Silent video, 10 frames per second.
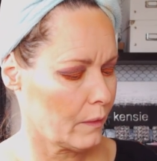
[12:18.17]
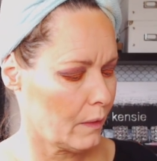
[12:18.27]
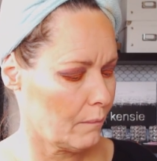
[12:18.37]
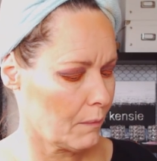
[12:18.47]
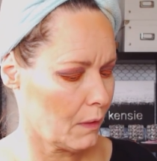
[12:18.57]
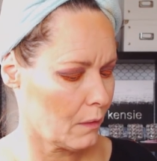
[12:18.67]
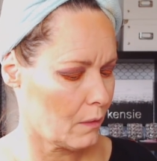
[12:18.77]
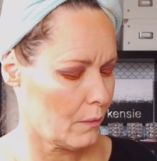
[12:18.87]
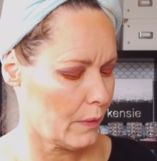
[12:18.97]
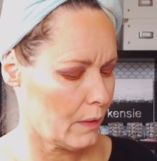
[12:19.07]
Okay, I'm gonna
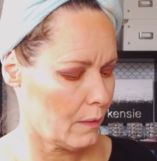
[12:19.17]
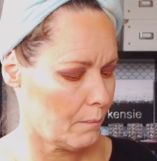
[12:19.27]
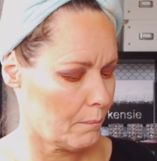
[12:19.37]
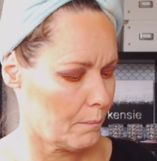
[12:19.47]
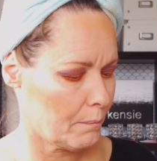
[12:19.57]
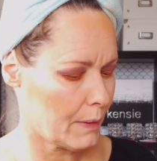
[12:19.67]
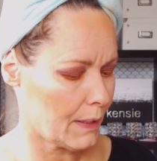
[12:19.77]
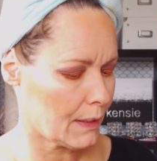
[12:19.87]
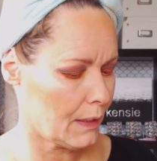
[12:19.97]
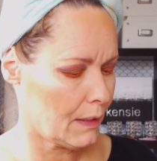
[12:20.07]
go
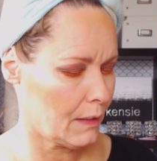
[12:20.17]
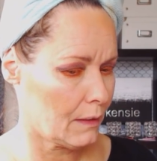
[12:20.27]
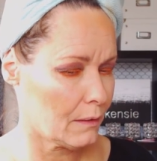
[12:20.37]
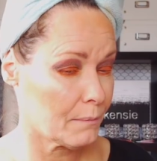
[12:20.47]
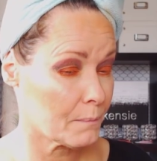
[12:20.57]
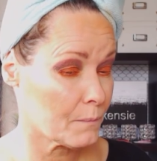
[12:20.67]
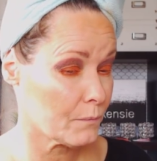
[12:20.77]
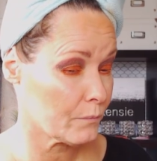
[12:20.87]
back in.